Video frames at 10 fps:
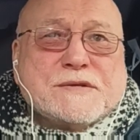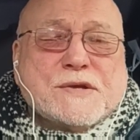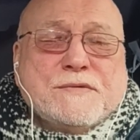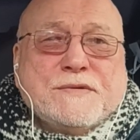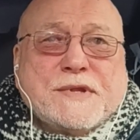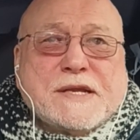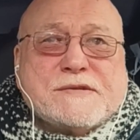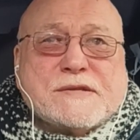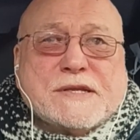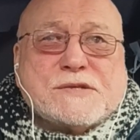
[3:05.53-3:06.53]
So
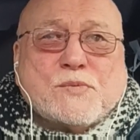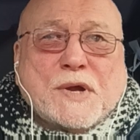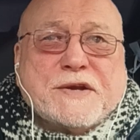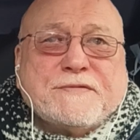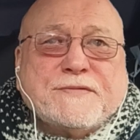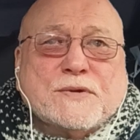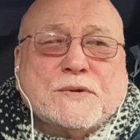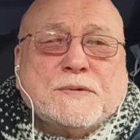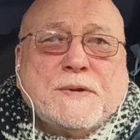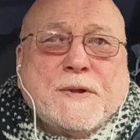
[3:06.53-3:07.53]
there's this
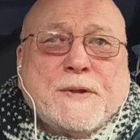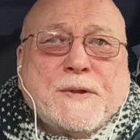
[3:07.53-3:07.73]
wonderful